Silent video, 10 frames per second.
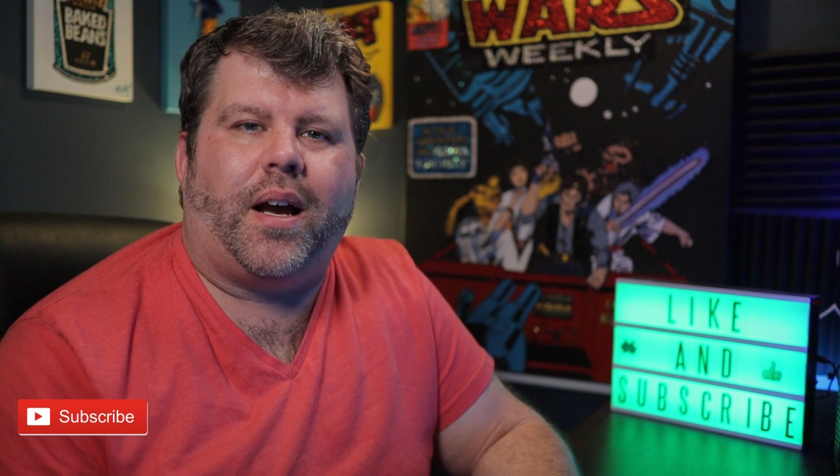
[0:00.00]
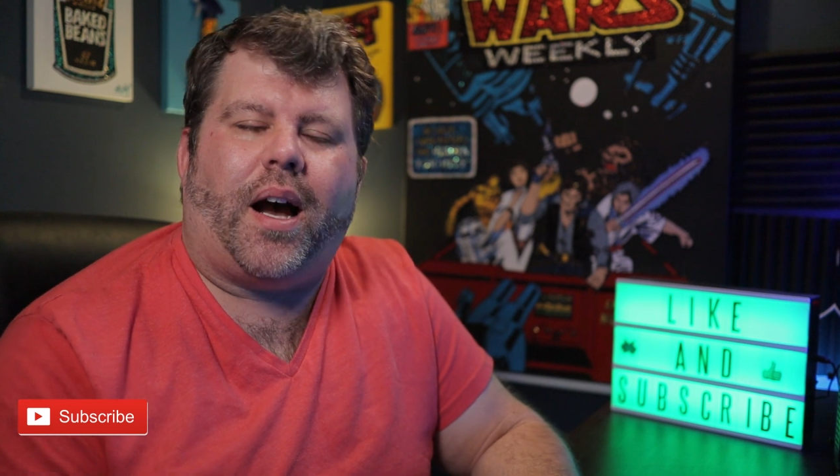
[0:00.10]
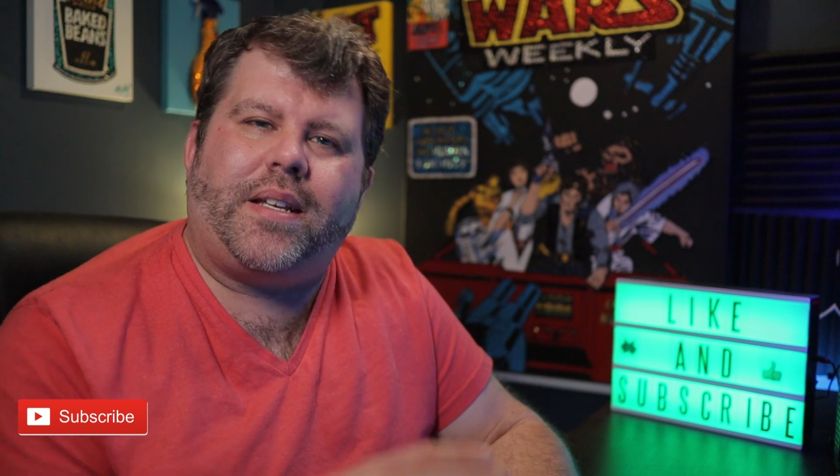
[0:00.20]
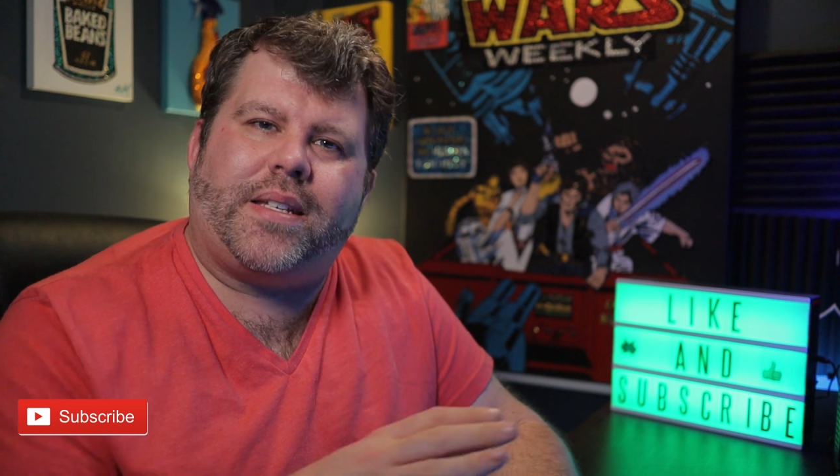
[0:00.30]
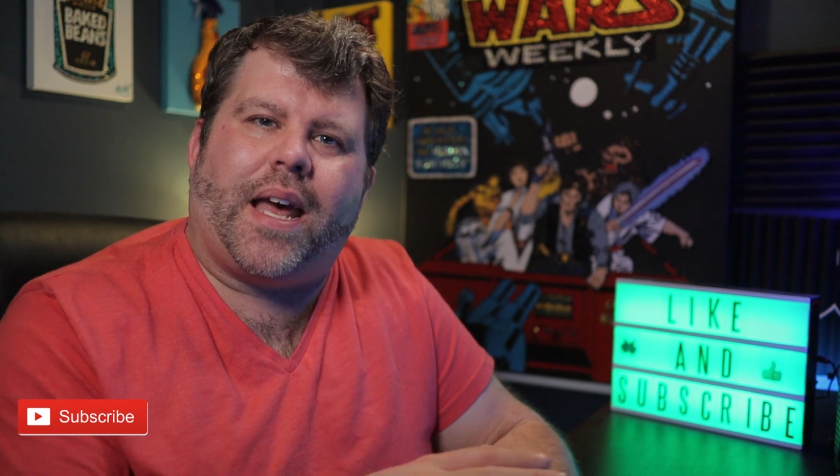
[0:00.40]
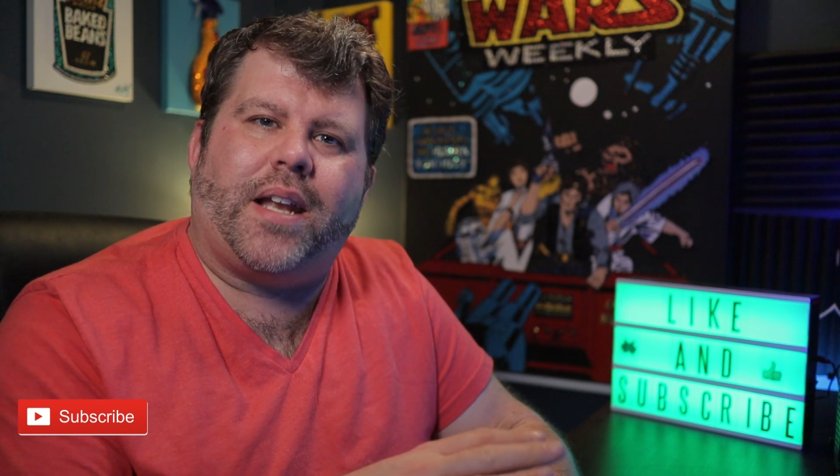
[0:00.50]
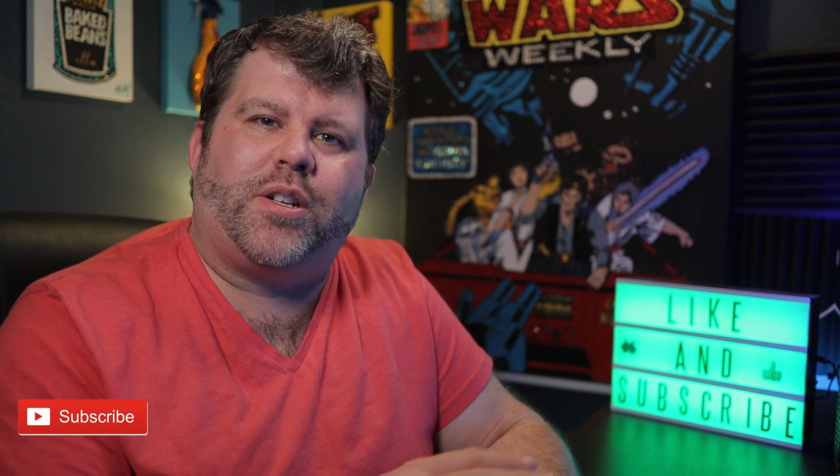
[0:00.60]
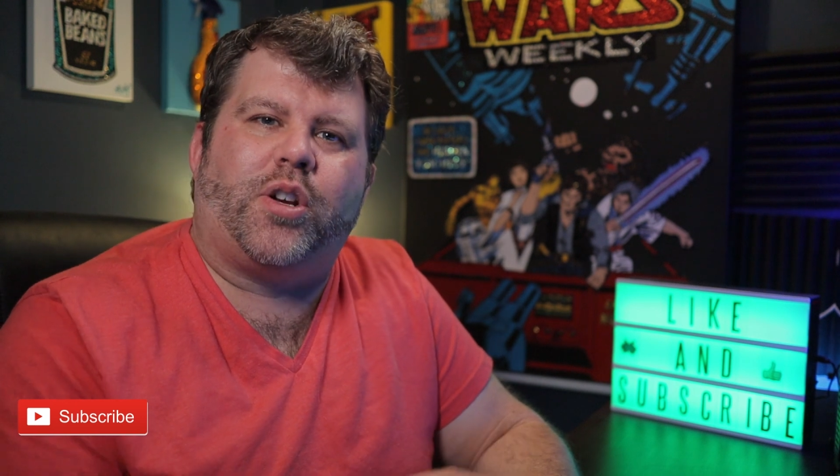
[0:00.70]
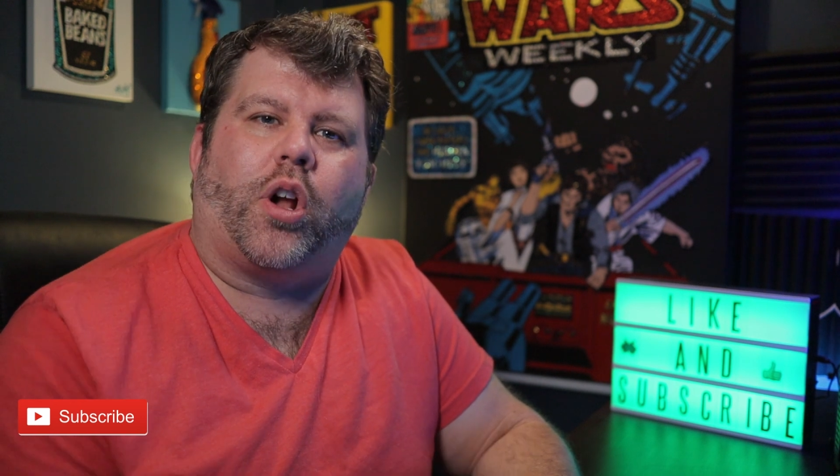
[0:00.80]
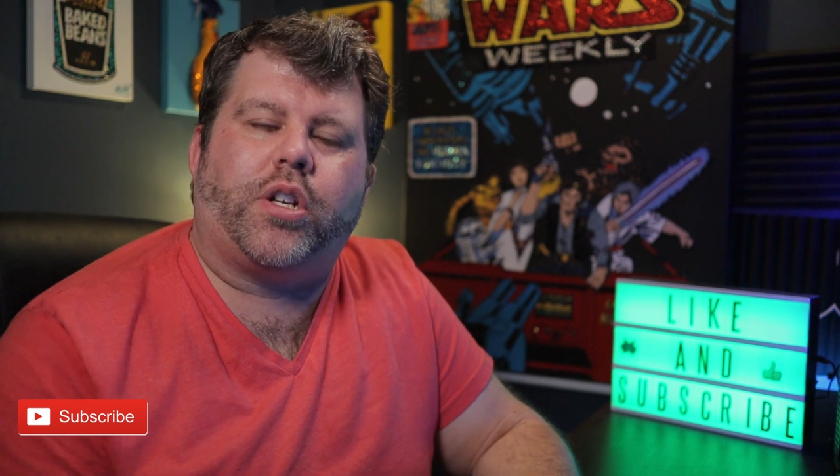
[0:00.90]
I
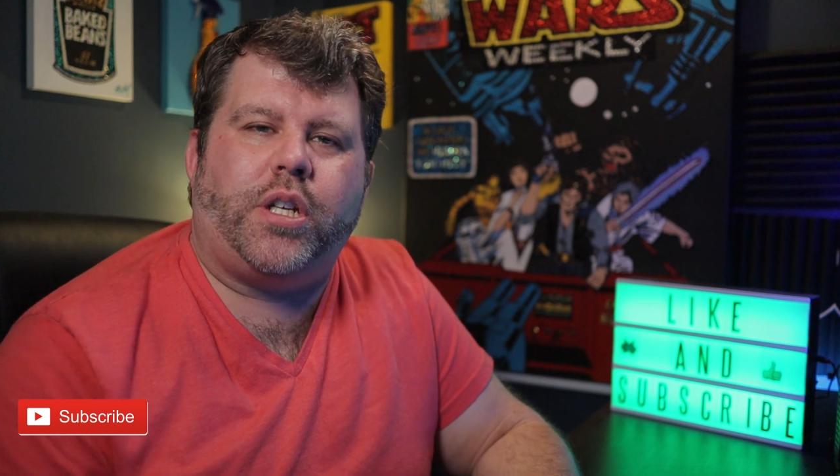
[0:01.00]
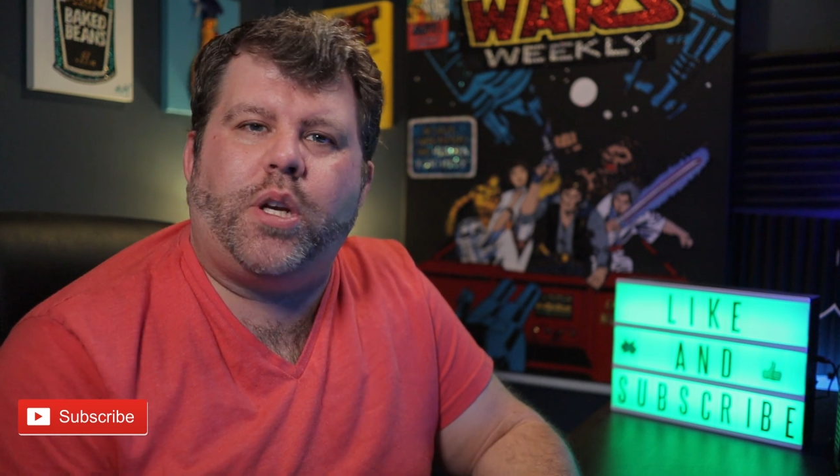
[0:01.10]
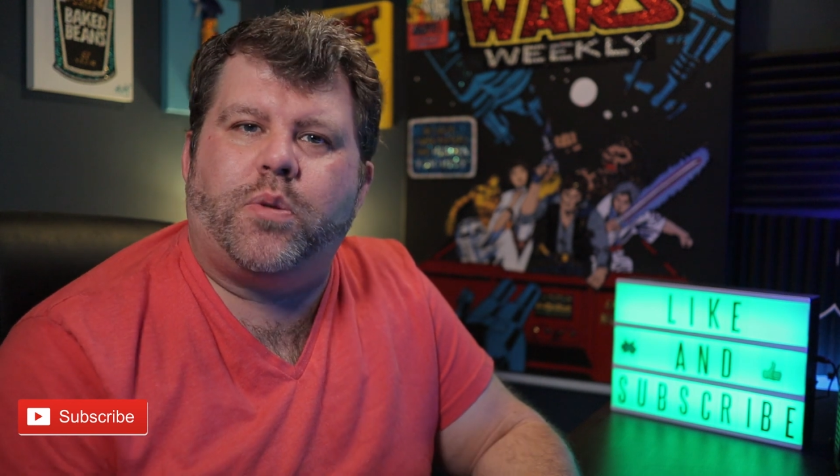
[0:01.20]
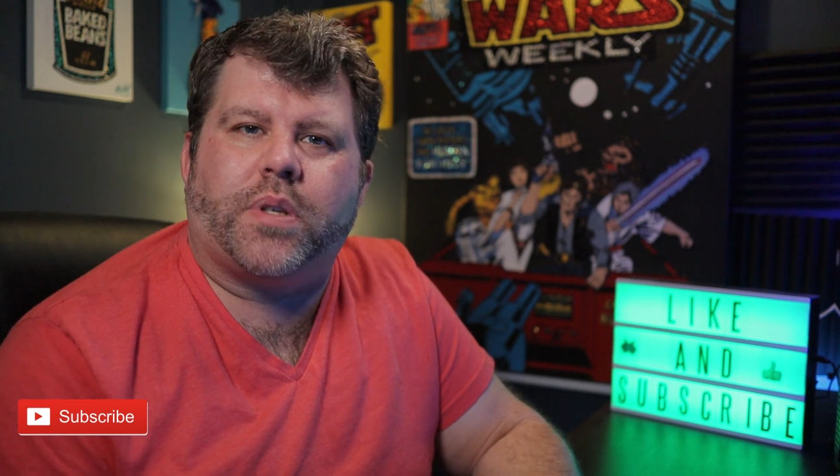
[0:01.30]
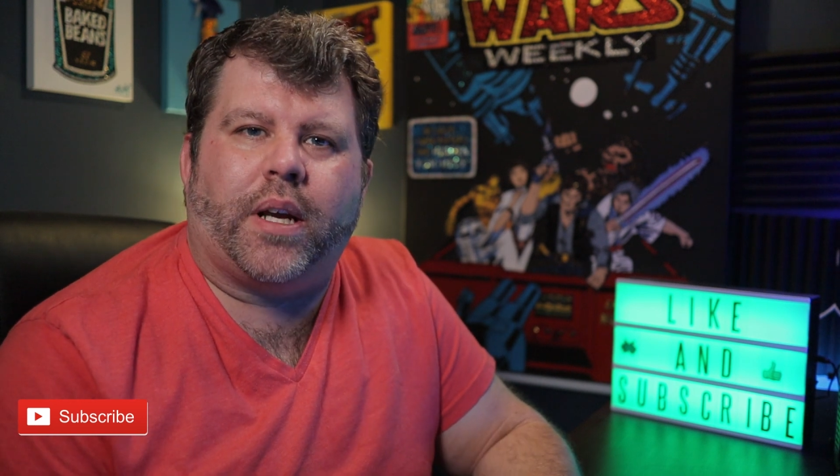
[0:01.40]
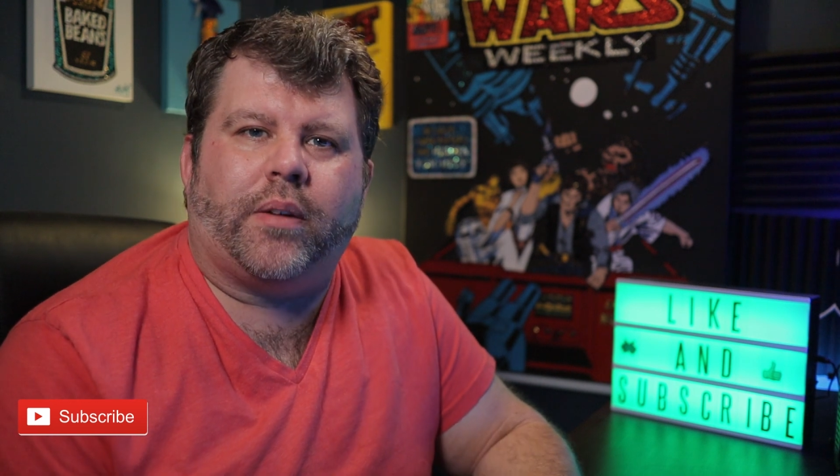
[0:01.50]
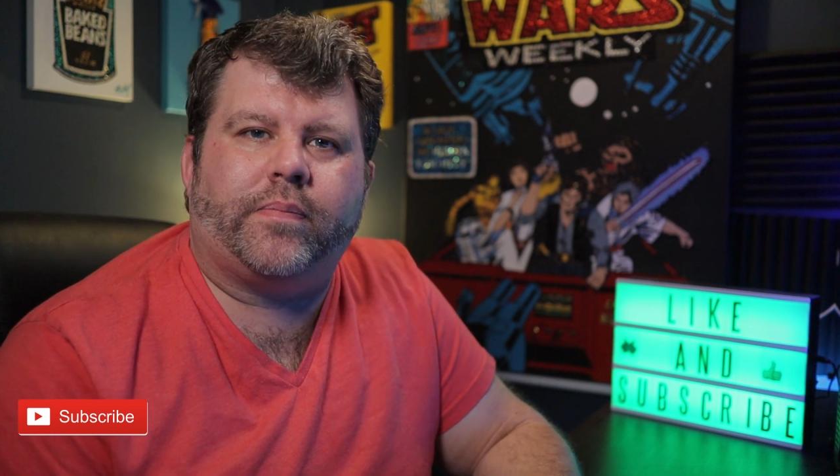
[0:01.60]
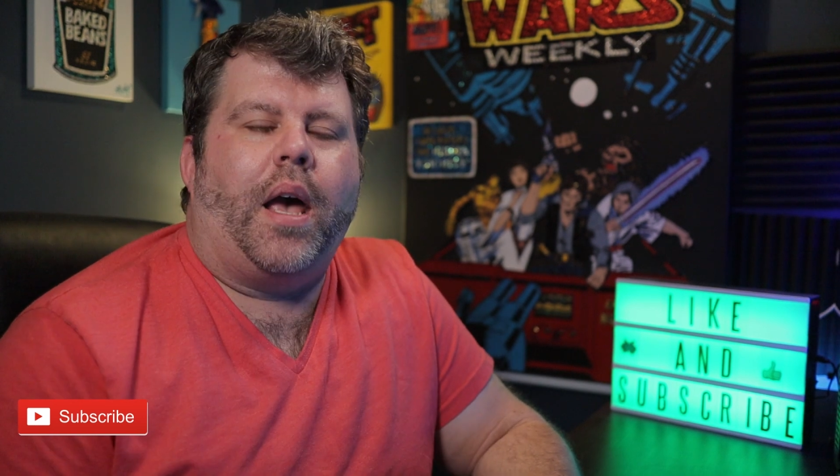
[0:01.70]
tend not to use it.